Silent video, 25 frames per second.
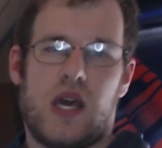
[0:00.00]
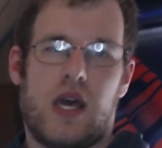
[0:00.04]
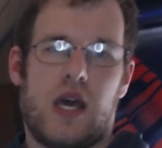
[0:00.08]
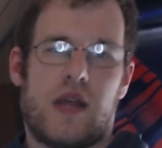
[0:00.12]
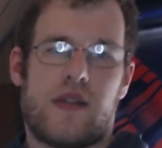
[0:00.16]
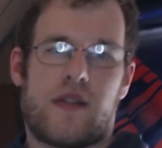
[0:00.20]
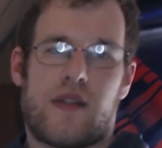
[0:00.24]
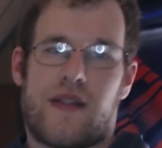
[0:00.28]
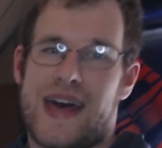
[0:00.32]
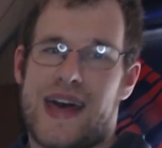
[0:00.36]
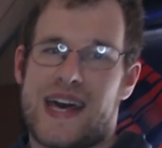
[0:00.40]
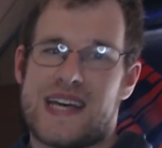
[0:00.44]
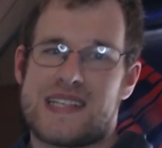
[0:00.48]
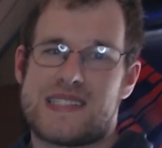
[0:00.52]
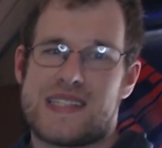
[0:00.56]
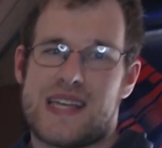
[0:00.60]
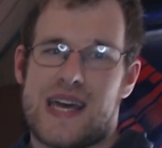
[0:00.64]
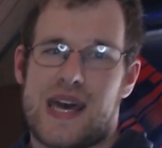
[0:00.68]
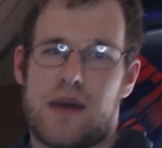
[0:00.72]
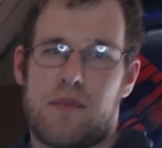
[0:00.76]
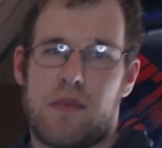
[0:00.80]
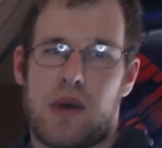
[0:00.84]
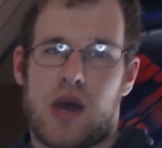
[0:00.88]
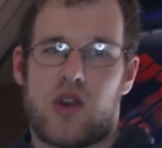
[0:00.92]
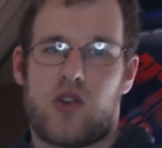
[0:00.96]
The last
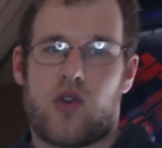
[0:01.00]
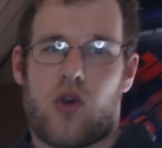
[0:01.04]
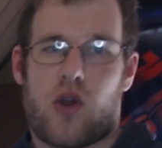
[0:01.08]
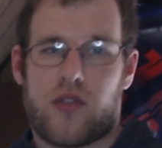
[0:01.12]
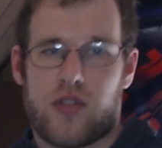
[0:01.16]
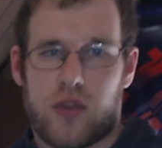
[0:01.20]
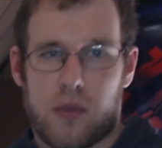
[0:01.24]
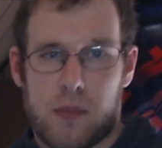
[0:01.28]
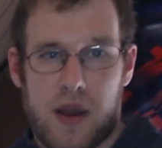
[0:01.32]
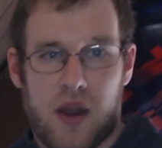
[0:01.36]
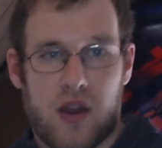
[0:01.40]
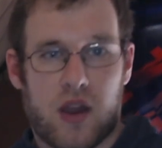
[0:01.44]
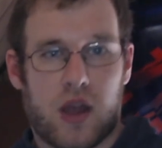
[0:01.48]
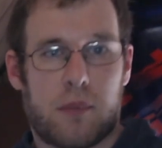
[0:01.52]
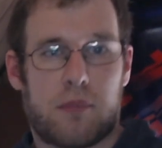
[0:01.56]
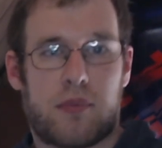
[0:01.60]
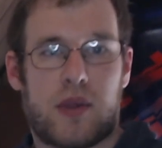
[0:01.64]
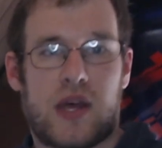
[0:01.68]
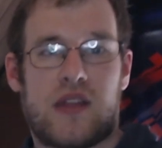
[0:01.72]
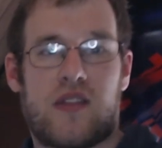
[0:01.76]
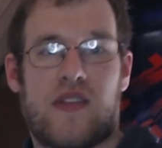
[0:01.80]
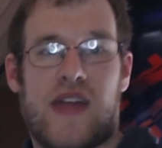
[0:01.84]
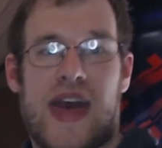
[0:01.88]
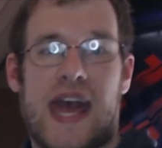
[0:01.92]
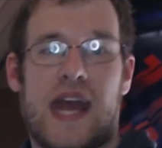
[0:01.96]
time North America
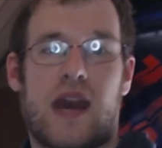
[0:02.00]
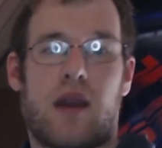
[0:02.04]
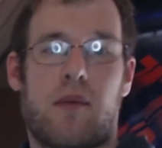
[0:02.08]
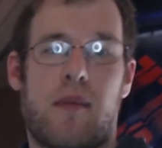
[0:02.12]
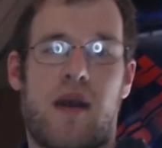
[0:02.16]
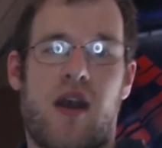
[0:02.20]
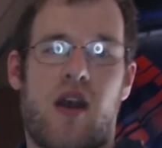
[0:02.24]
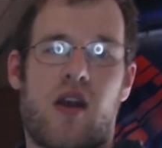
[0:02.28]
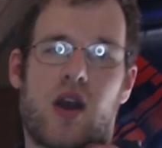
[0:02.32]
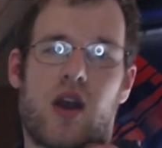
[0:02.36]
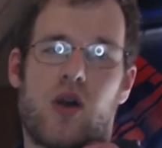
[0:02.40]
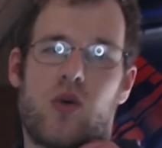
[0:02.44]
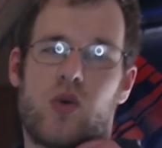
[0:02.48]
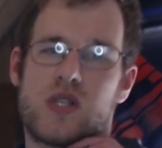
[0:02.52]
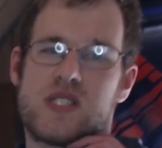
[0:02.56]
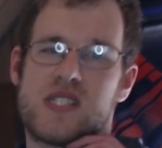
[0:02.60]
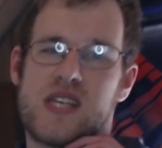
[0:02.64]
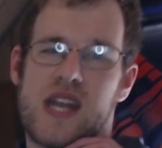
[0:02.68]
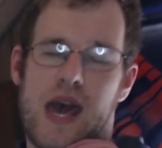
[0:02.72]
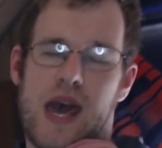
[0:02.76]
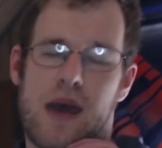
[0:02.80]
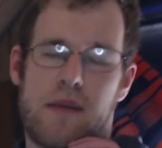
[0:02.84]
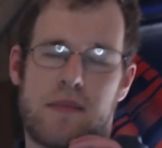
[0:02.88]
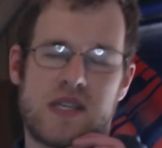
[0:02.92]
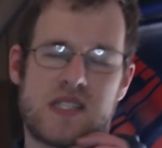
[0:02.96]
played Latin America was in
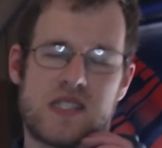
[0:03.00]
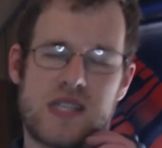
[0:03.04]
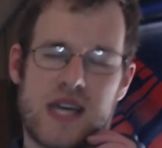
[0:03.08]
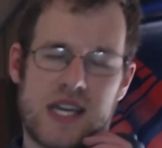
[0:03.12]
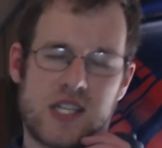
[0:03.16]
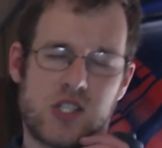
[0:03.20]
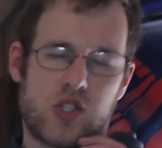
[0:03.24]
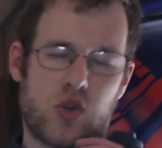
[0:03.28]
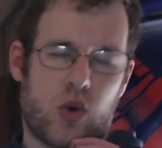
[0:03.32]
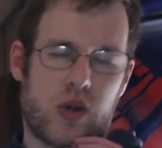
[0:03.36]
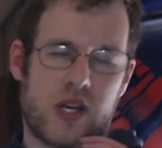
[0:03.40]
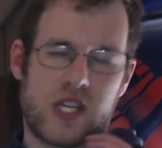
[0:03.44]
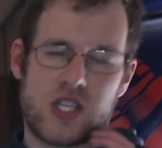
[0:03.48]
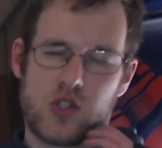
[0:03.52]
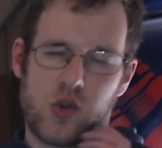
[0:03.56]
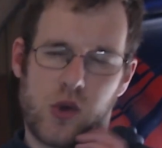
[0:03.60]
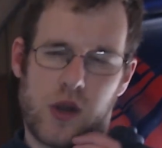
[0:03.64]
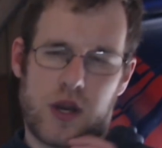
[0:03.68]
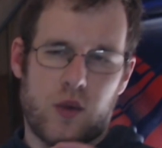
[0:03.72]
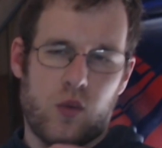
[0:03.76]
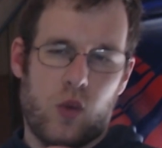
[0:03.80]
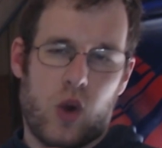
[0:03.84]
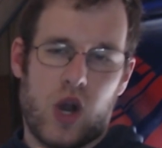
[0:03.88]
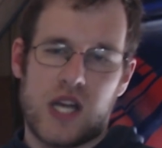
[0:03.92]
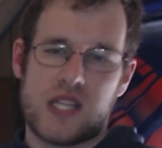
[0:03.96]
MSI
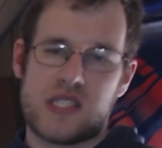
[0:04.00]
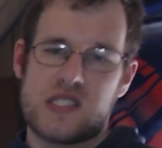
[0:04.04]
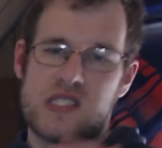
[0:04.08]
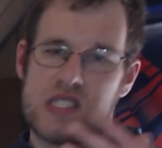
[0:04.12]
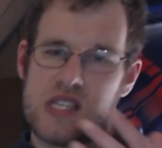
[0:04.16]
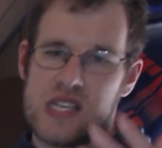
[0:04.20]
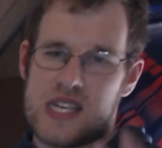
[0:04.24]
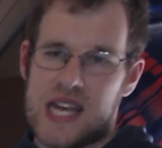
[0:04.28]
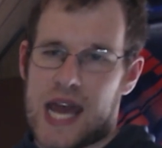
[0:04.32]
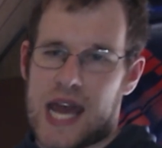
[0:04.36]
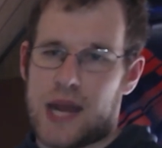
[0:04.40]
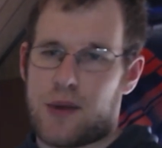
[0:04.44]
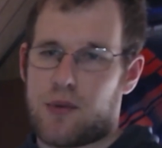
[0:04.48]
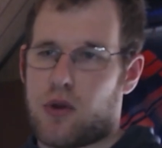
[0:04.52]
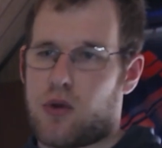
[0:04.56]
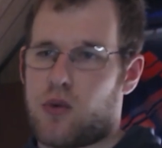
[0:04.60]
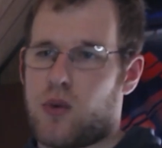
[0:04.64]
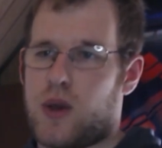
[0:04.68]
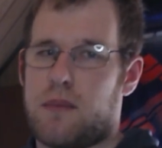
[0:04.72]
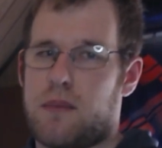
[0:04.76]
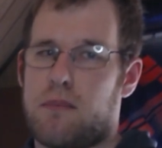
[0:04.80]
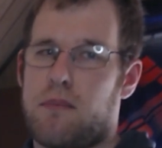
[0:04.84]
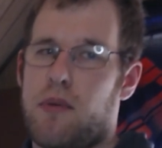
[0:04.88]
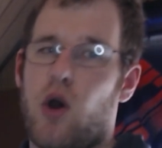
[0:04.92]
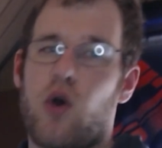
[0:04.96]
2021. C9 would
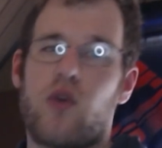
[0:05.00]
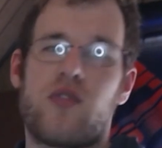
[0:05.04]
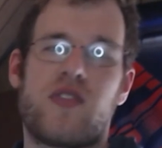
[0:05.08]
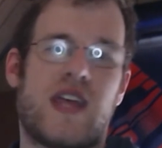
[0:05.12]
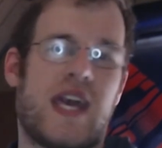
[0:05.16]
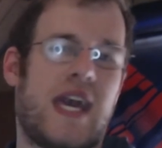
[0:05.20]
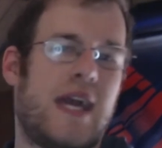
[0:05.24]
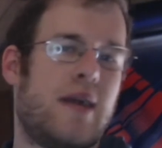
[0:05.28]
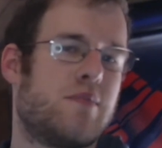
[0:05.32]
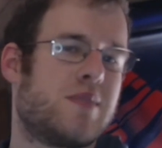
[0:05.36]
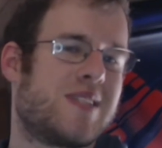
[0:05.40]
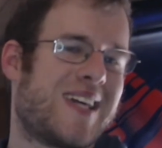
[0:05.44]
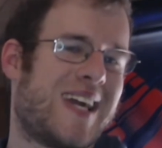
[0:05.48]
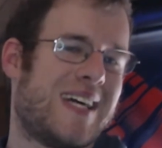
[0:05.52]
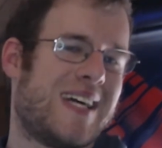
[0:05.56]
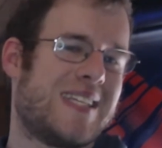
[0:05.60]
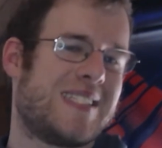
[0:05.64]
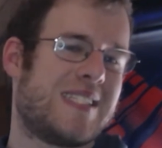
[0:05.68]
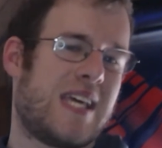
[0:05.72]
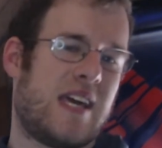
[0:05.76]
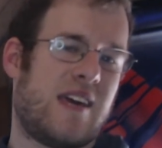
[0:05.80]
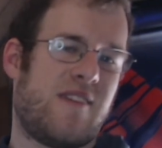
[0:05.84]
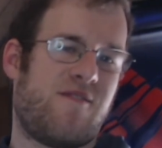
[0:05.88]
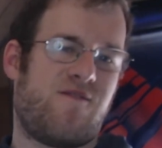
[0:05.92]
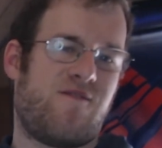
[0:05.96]
win both games
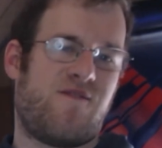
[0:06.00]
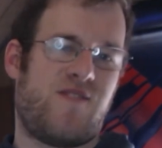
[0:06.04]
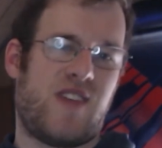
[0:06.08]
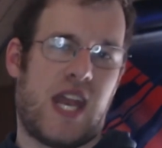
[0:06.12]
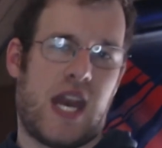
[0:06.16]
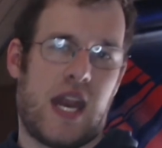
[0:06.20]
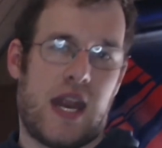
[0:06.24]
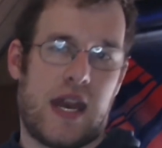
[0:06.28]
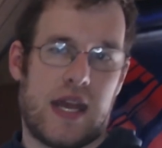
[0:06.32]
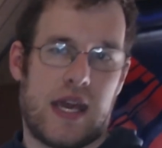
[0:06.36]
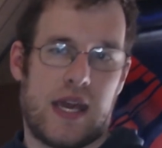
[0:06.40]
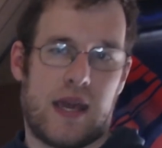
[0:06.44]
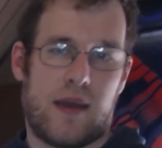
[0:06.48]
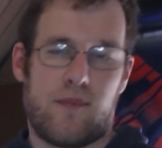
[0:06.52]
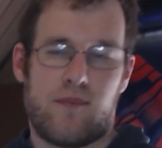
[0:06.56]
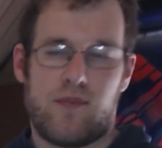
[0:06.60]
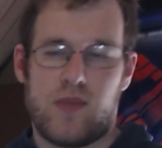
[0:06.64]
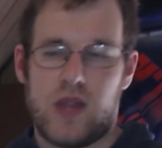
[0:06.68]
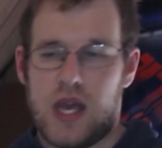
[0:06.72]
against Infinity.